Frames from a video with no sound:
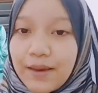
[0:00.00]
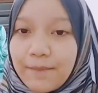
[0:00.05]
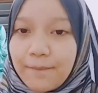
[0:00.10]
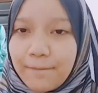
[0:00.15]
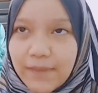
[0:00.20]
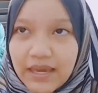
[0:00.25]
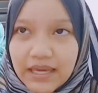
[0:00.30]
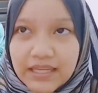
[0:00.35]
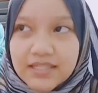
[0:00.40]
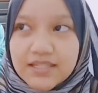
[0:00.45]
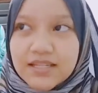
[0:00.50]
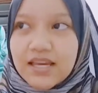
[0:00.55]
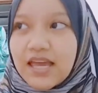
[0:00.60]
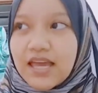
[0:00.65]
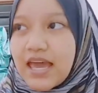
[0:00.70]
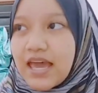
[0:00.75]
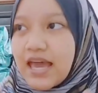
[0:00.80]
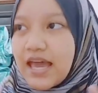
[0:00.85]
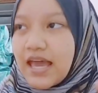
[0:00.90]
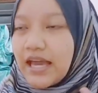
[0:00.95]
made
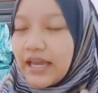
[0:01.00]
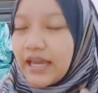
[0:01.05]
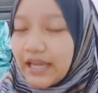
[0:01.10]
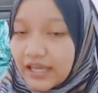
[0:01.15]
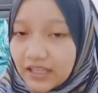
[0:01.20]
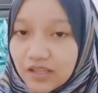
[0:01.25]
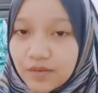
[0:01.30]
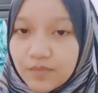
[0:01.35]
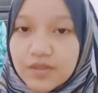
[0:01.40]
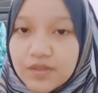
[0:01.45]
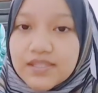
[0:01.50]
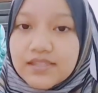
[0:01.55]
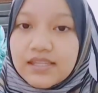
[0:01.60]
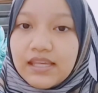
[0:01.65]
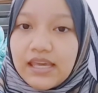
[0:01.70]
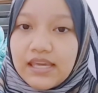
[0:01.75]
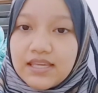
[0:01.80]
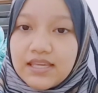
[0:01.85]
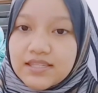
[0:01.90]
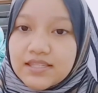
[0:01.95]
any
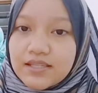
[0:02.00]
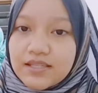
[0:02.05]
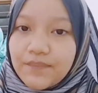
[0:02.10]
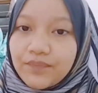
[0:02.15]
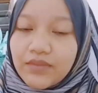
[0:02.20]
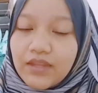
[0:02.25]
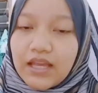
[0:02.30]
mistakes,